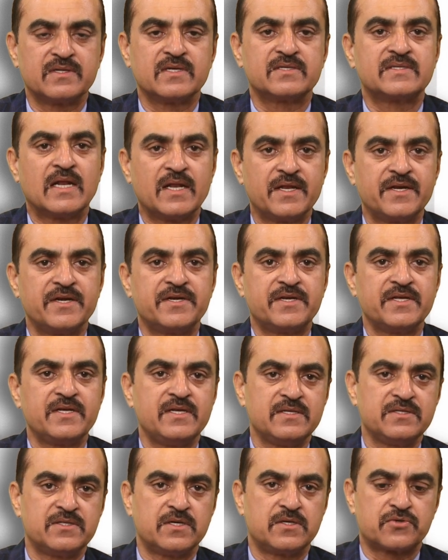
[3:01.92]
the
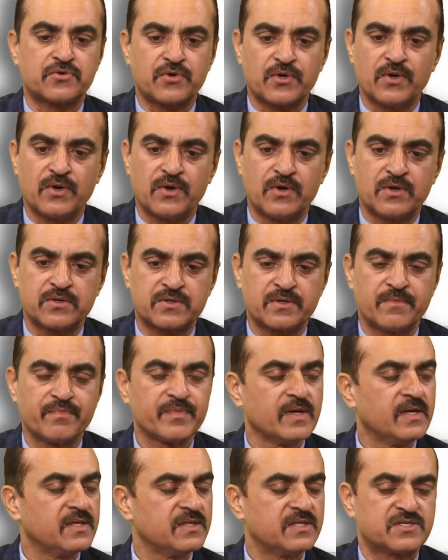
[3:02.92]
salinity, the drought,
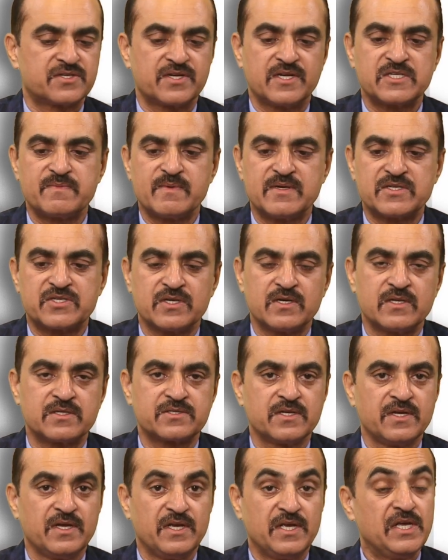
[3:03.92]
the trace
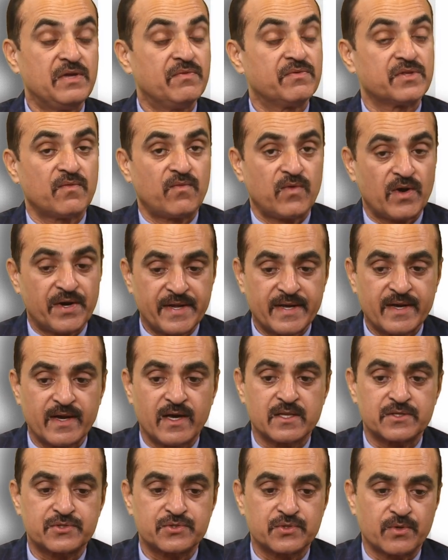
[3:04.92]
metals, even the flooding
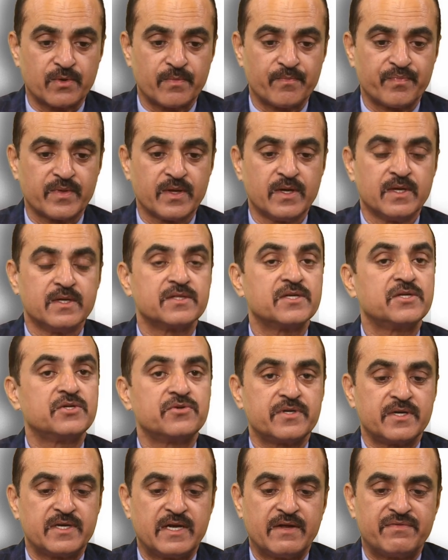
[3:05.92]
also, the
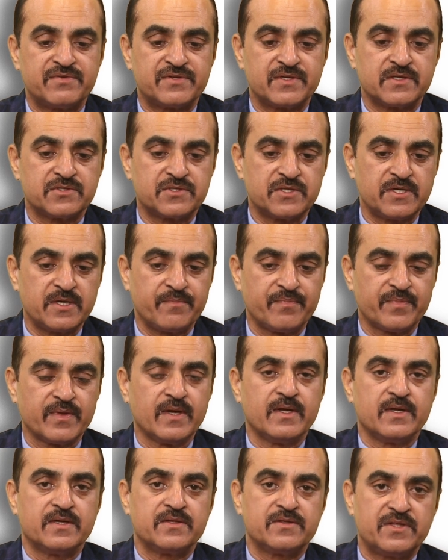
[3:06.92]
nutrient deficiency,
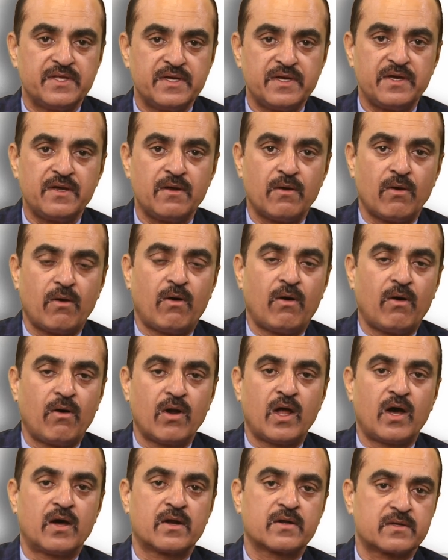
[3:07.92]
they
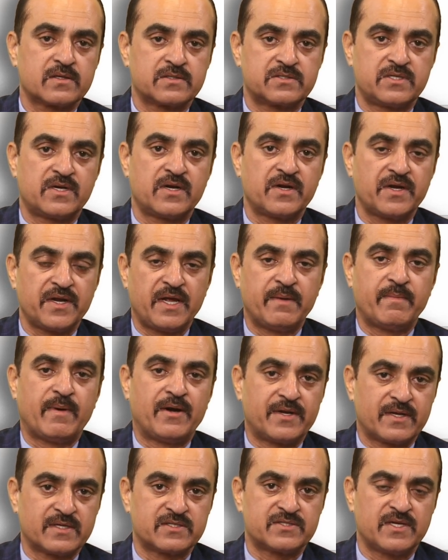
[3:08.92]
all are considered
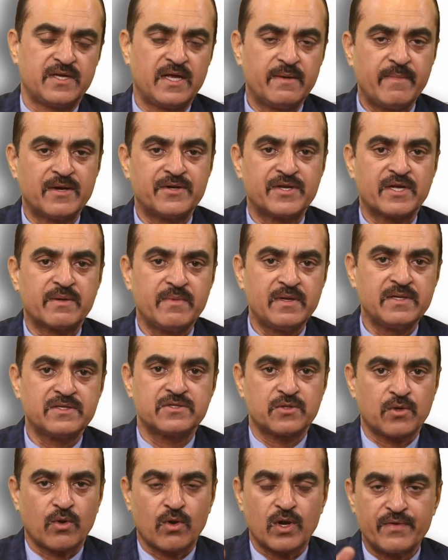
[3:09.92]
abiotic stress. Abiotic means
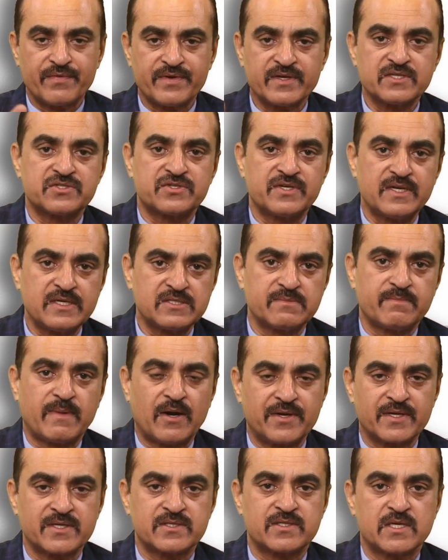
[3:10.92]
non-living stress,
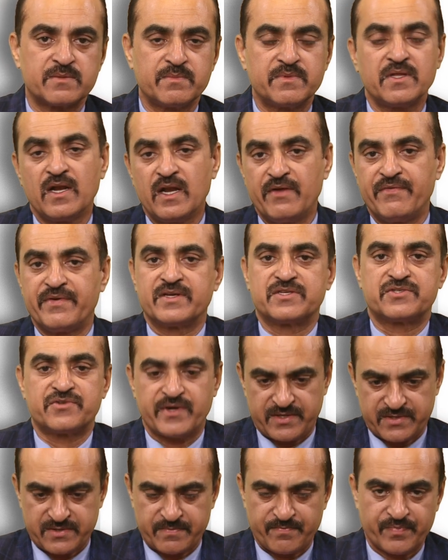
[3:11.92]
biotic stress means the living
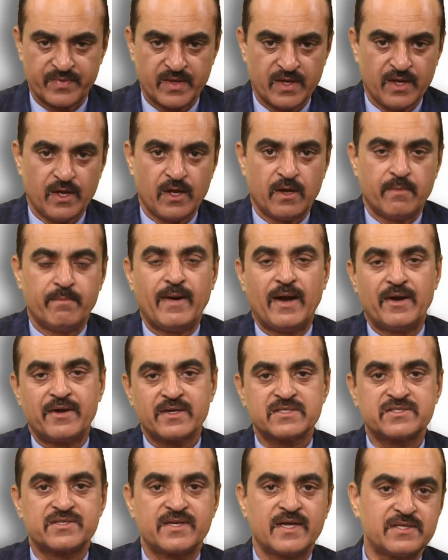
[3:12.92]
stress.
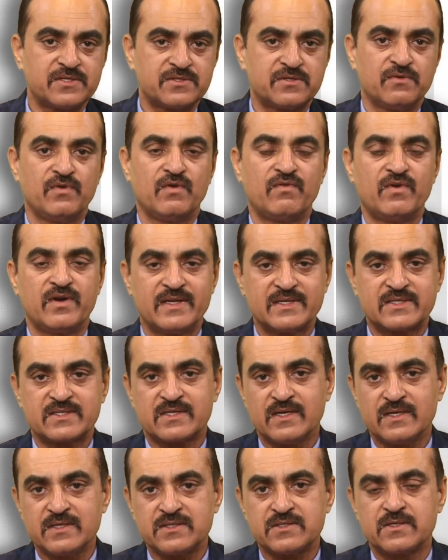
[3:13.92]
Biotic stress we will
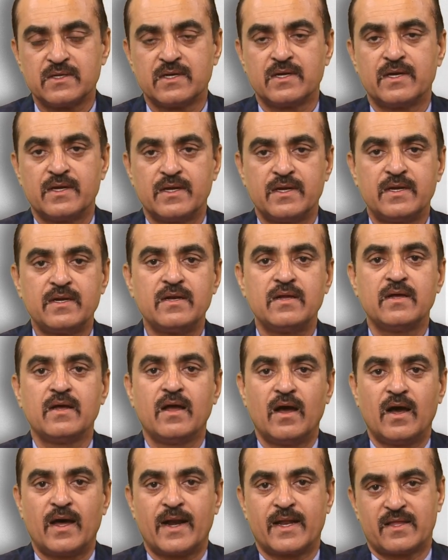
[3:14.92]
discuss in
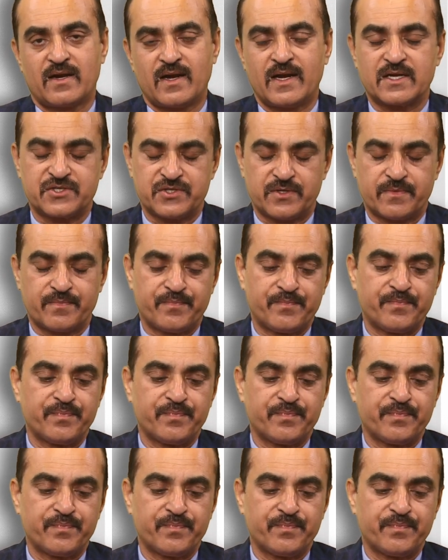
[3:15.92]
another lecture.